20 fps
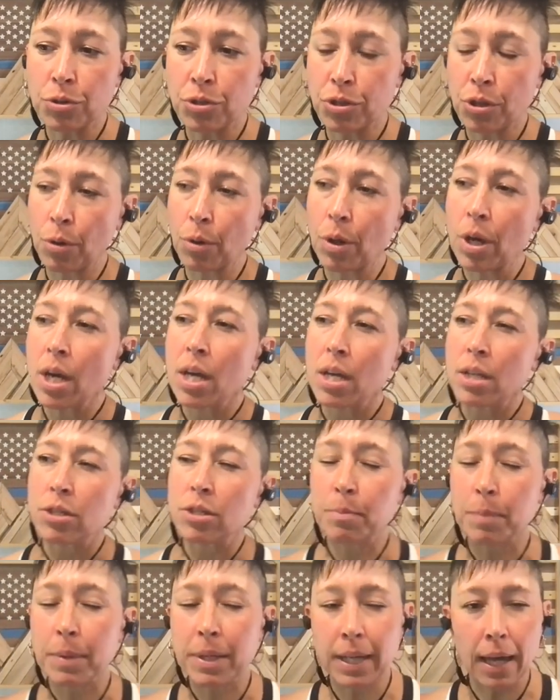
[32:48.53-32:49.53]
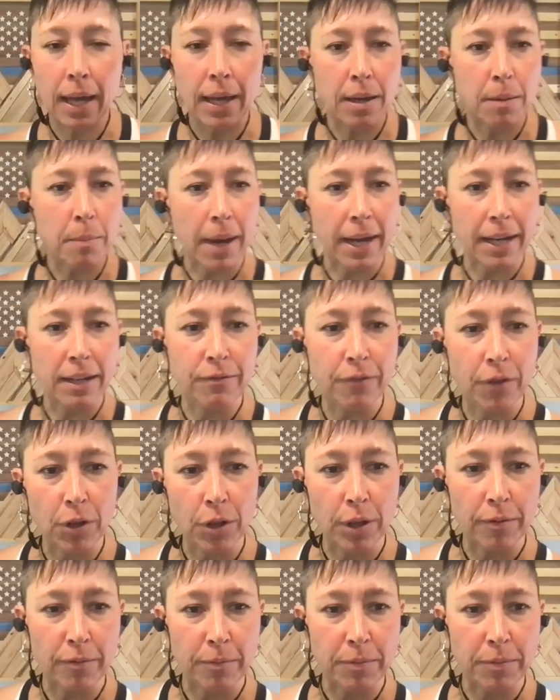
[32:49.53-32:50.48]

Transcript: So just being kind of mindful of